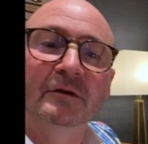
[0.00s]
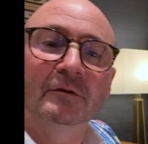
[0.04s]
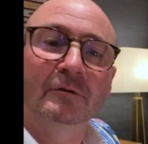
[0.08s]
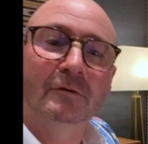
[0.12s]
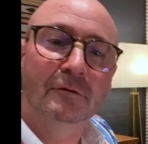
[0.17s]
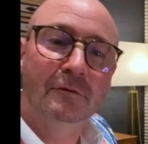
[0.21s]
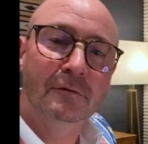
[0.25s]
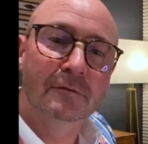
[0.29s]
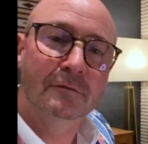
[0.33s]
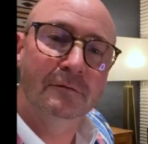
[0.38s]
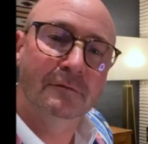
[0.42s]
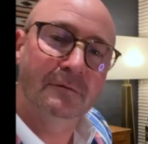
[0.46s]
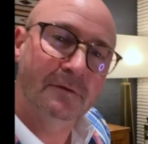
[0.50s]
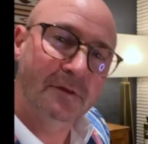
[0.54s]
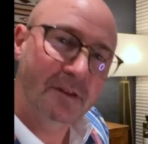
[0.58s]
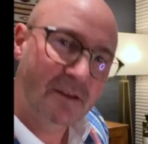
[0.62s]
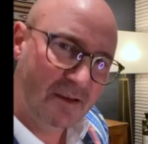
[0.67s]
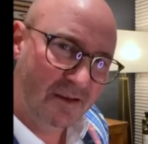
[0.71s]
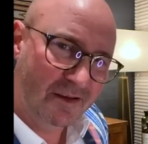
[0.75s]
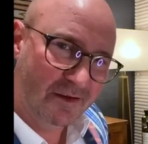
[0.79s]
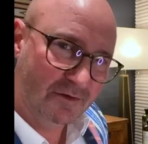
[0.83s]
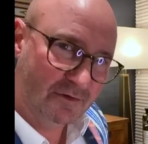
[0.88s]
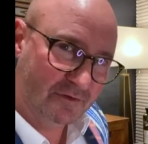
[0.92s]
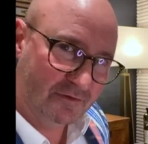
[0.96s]
it all
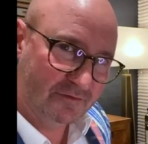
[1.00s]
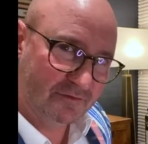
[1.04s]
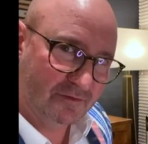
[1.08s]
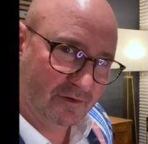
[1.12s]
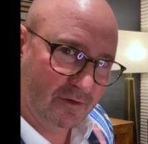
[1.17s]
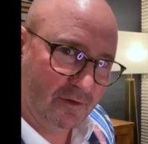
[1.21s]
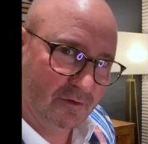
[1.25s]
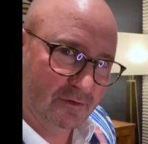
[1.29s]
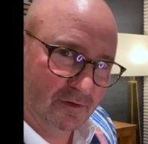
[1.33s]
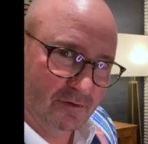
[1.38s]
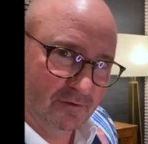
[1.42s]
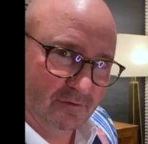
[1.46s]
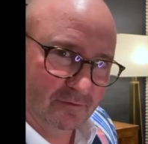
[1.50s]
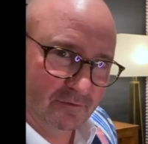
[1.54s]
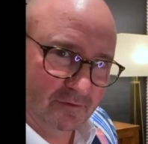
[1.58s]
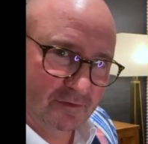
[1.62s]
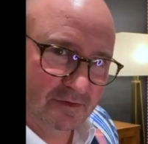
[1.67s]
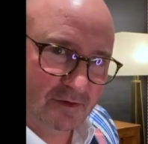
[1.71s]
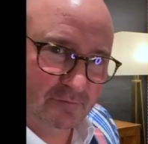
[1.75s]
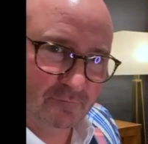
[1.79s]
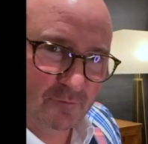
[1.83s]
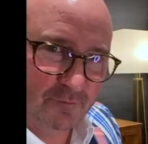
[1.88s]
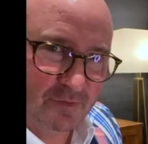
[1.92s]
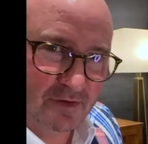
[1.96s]
here, just so you know.
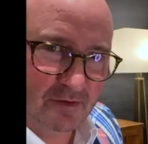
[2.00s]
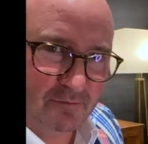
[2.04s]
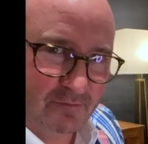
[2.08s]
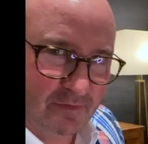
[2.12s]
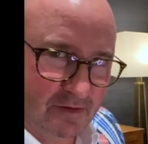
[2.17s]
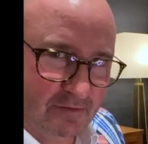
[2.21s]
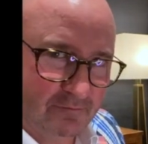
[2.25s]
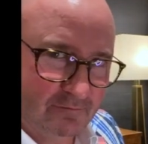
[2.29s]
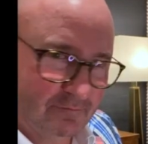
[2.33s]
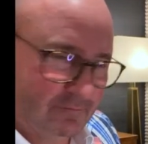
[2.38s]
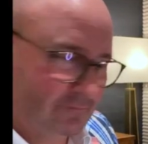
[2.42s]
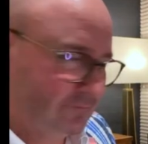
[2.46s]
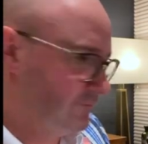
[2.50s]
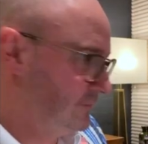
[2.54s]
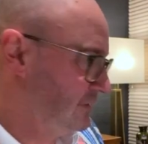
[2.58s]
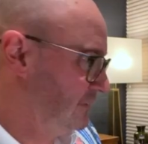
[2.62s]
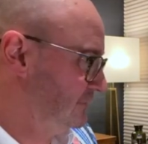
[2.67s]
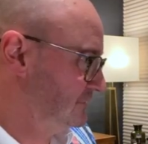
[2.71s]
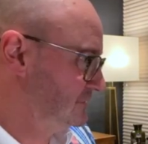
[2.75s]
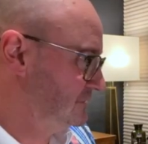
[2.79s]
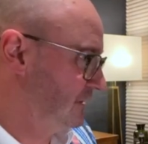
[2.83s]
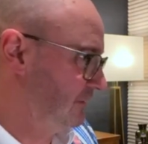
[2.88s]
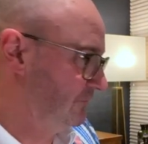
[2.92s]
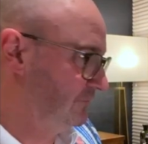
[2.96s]
That would be a bit
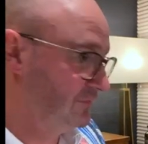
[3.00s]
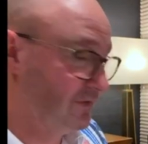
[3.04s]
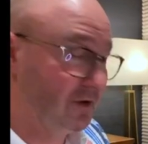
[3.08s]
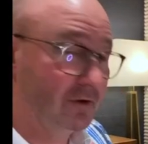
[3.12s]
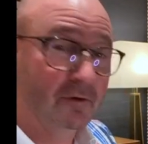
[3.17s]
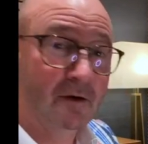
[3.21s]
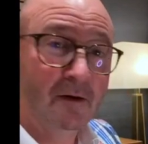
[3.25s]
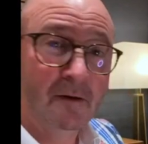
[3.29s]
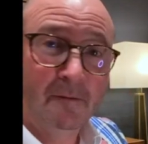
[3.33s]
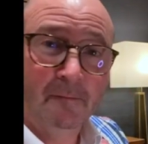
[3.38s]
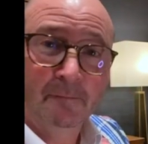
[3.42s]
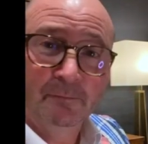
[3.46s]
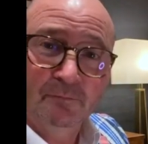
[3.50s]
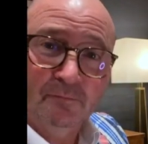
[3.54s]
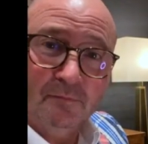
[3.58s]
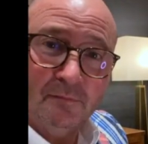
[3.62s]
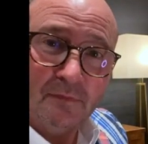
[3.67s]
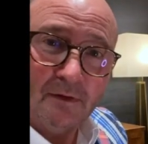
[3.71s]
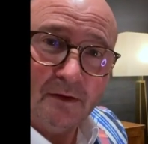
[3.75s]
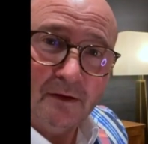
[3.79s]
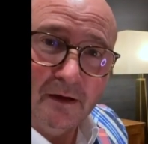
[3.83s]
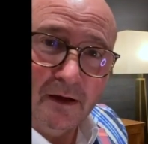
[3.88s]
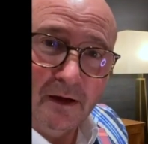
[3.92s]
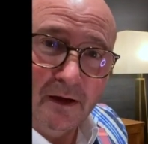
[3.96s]
over top. So
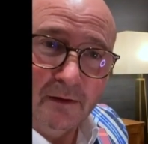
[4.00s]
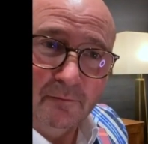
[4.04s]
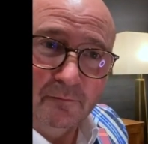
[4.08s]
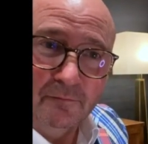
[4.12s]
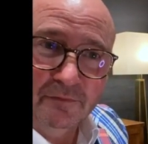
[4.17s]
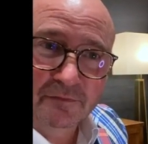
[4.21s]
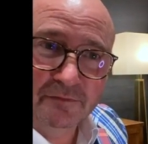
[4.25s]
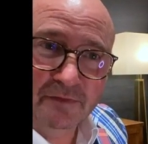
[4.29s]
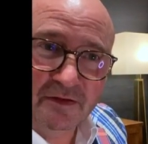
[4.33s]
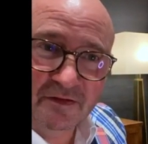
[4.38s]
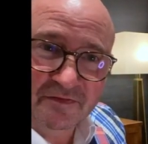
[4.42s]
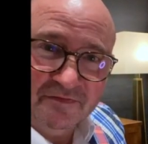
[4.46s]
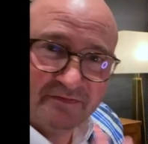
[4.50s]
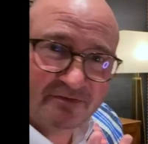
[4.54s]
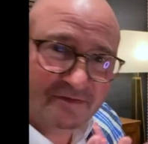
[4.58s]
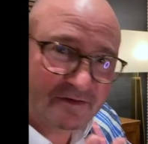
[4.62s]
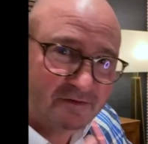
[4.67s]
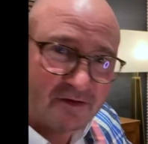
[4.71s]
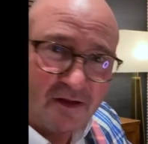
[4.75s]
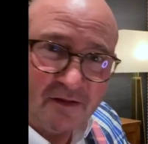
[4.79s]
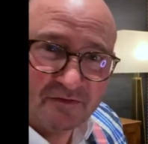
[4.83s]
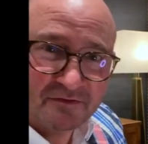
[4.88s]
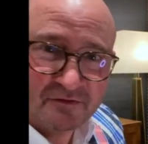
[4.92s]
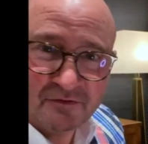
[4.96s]
um, it's
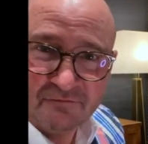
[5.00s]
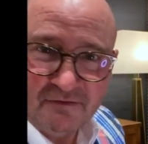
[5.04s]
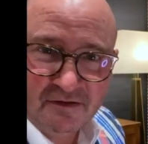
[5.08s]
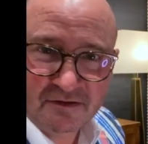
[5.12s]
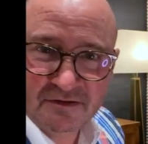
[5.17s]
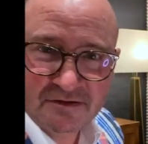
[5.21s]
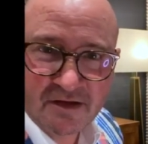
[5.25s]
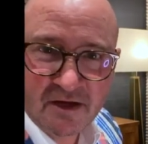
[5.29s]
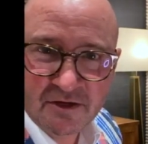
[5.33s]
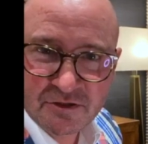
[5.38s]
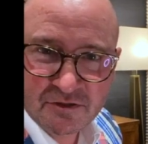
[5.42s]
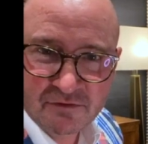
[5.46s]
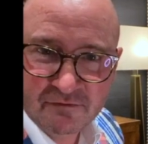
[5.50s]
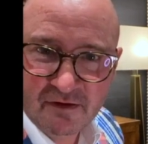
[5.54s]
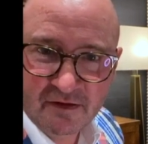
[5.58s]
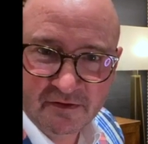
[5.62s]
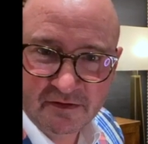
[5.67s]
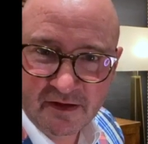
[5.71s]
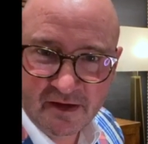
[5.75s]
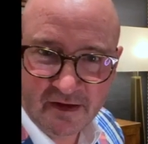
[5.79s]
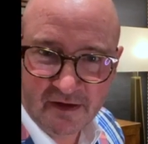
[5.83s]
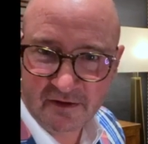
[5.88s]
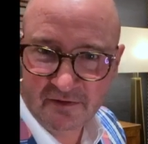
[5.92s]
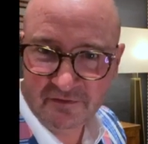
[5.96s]
stashed, around
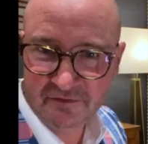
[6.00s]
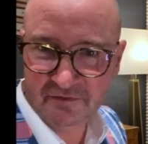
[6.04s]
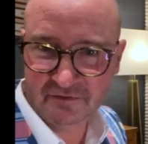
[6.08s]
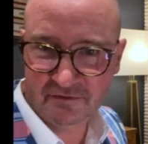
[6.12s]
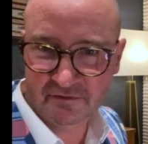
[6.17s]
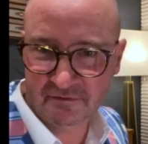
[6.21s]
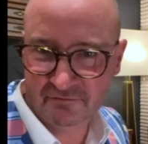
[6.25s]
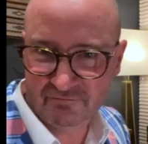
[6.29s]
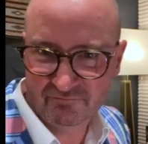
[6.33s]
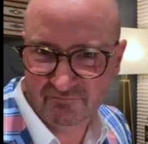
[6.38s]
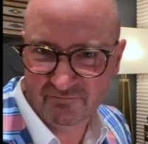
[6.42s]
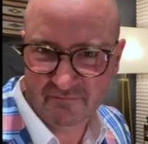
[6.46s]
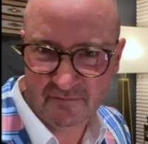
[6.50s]
the house